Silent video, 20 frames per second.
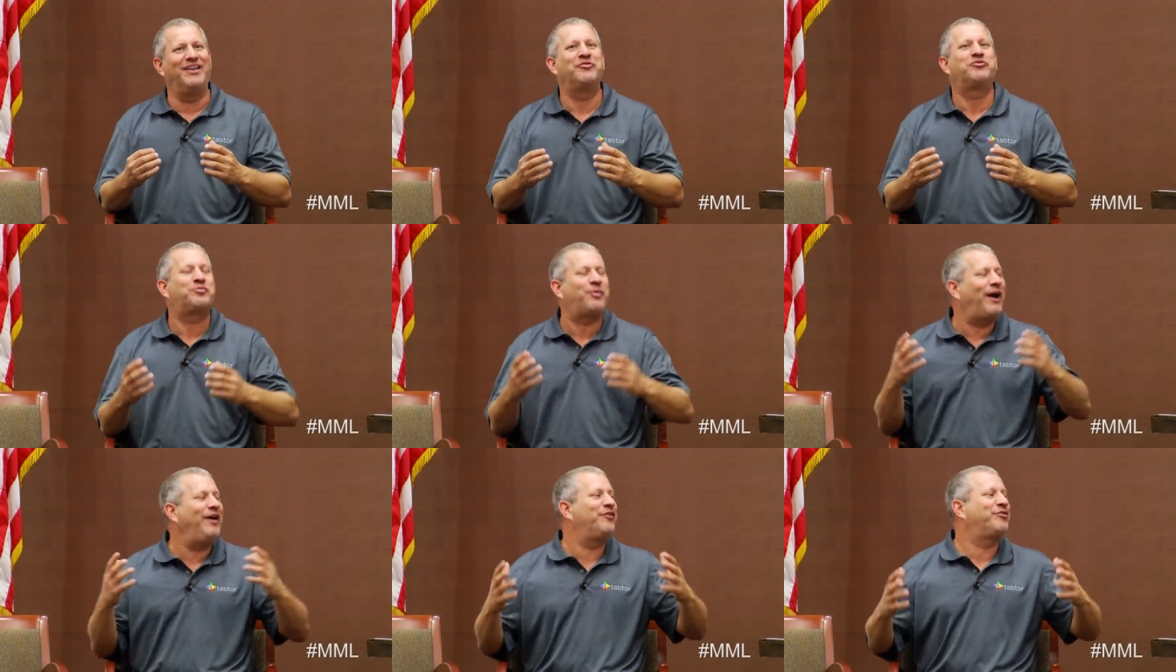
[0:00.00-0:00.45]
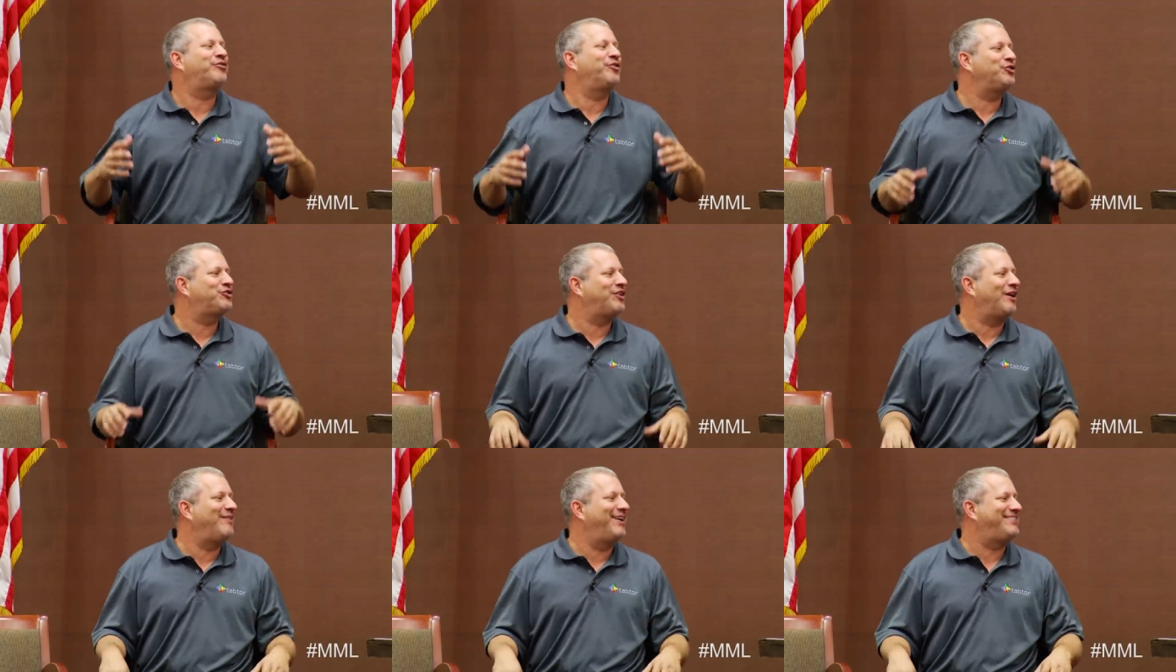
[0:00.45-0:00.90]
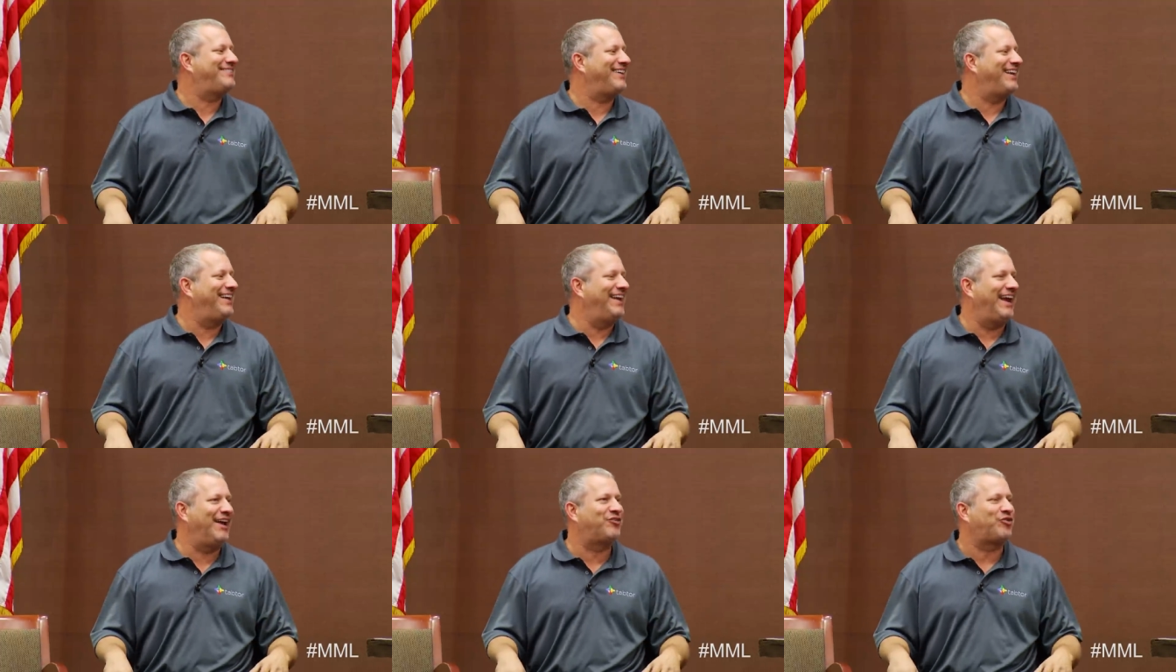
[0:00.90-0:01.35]
probably the first time I said
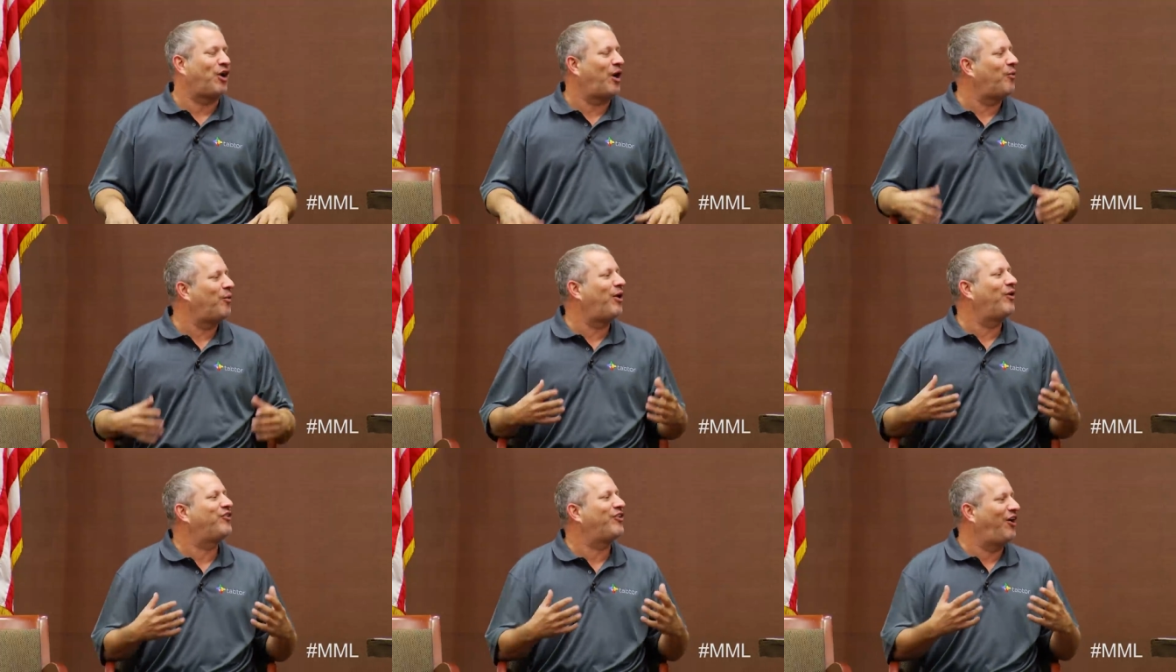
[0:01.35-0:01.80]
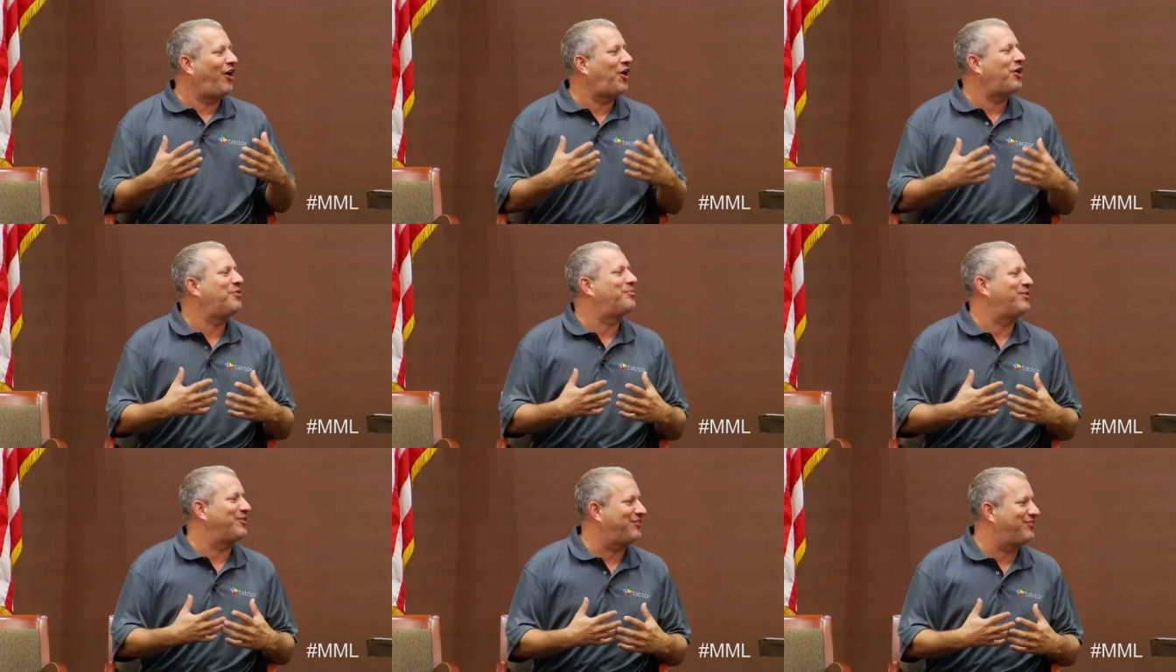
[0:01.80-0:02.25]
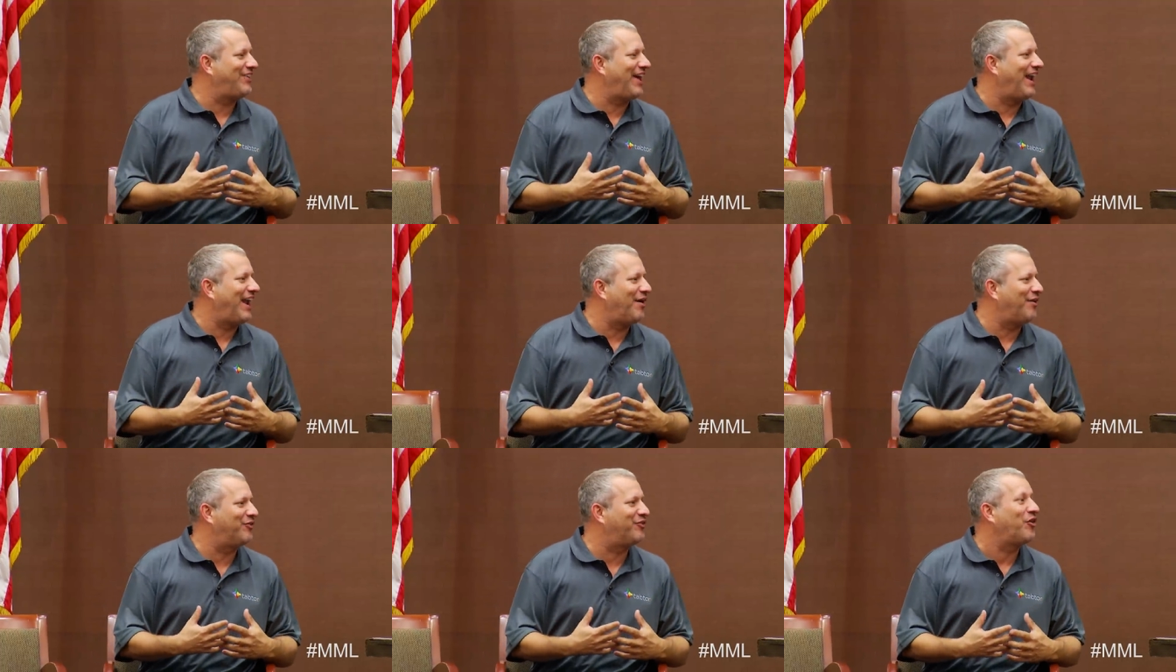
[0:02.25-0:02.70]
an answer I was 100%.
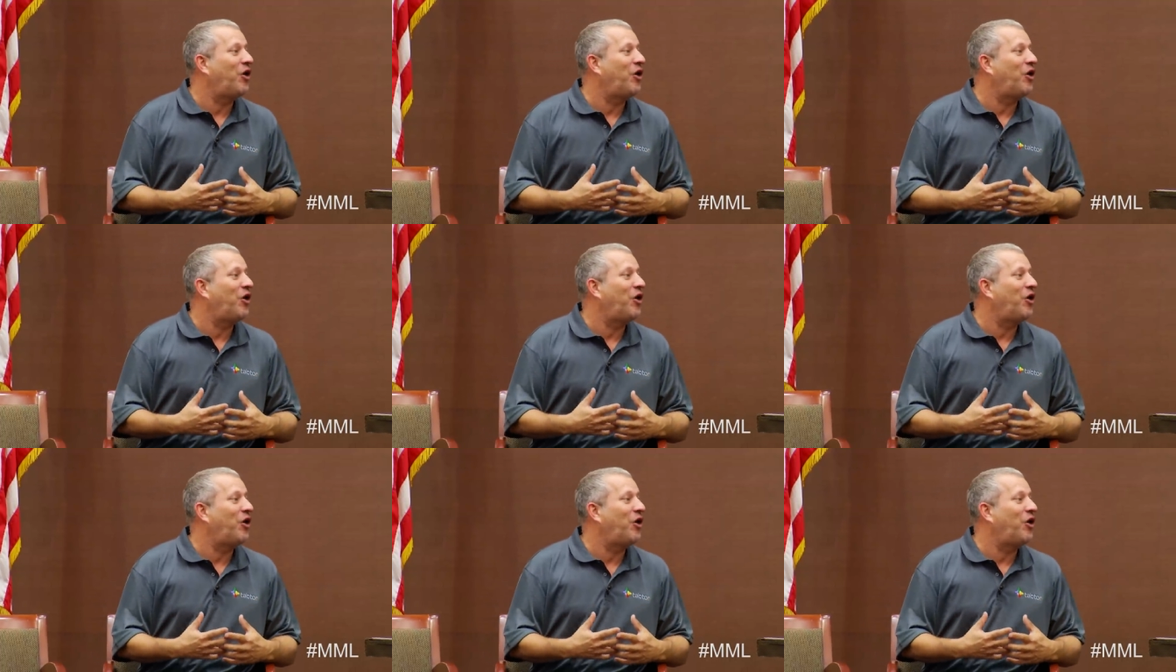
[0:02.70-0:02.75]
I was